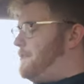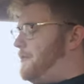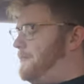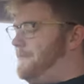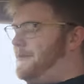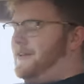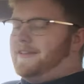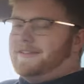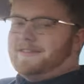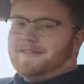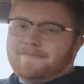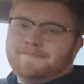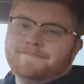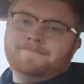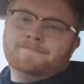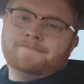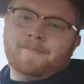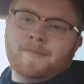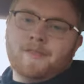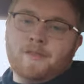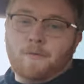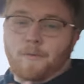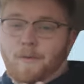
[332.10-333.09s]
problem is,
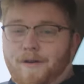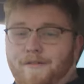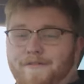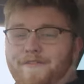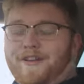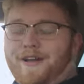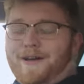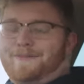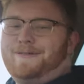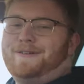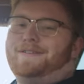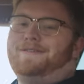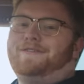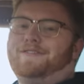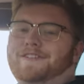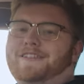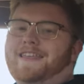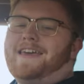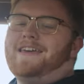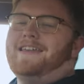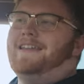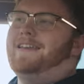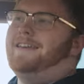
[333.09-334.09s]
the one thing I wanted for a
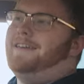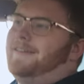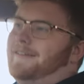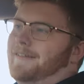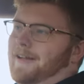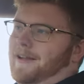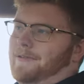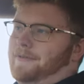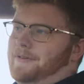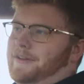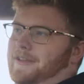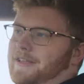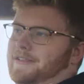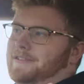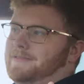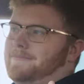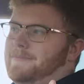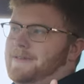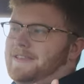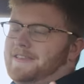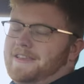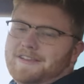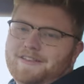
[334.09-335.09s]
daily, I wanted it to
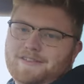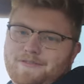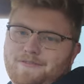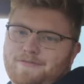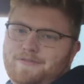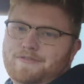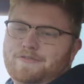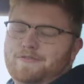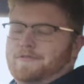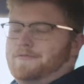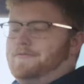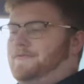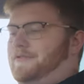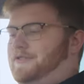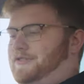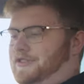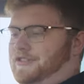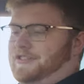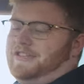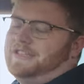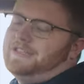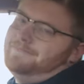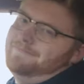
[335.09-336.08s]
be decent on fuel, which
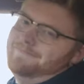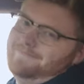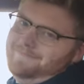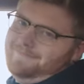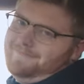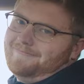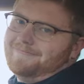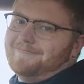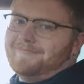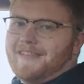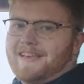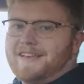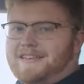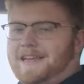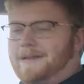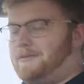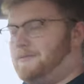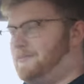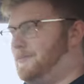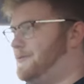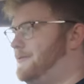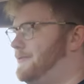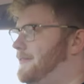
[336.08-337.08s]
is mm,
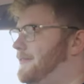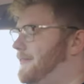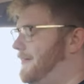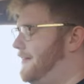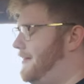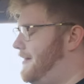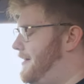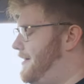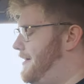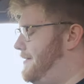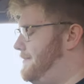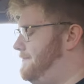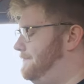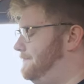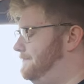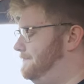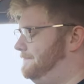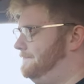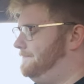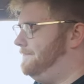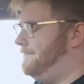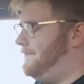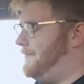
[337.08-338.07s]
acceptable, um,
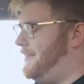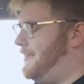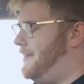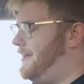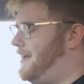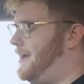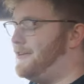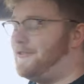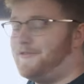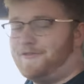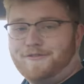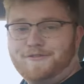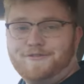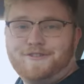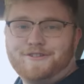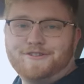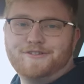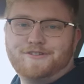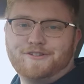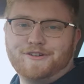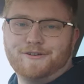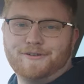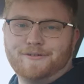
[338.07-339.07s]
and cruise
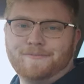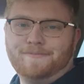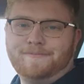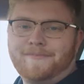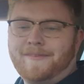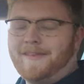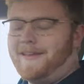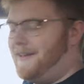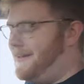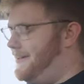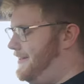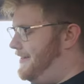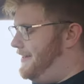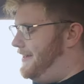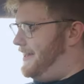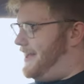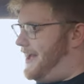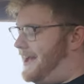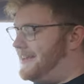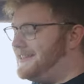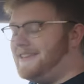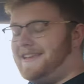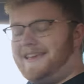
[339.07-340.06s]
control. It
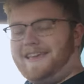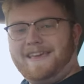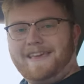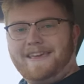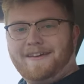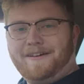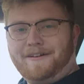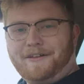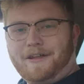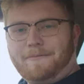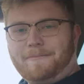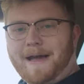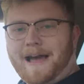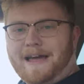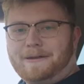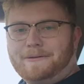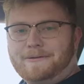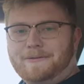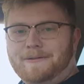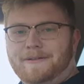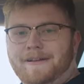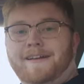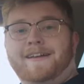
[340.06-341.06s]
has it here on a
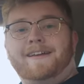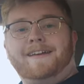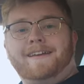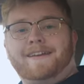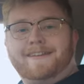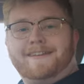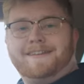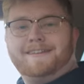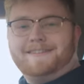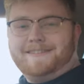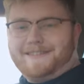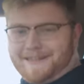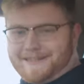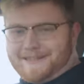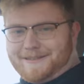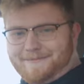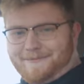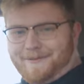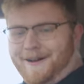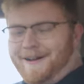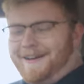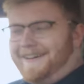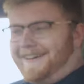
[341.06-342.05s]
paddle, doesn't
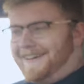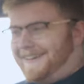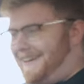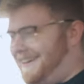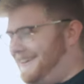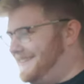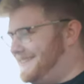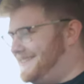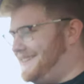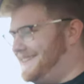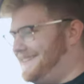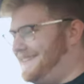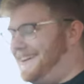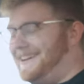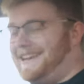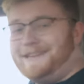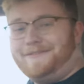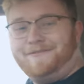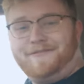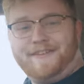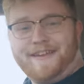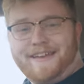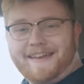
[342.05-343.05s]
work. So I need
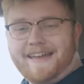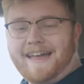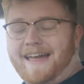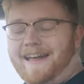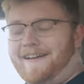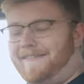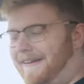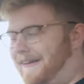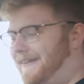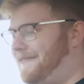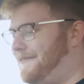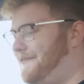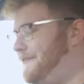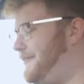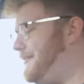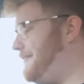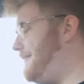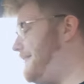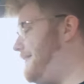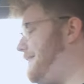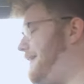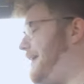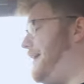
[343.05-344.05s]
to figure, how,
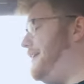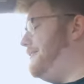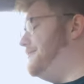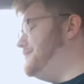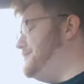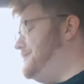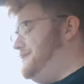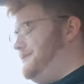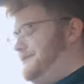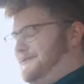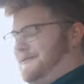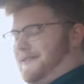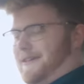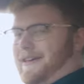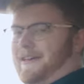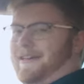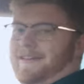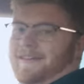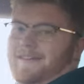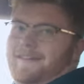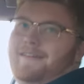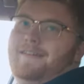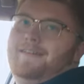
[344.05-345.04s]
figure out how to do
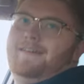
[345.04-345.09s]
that.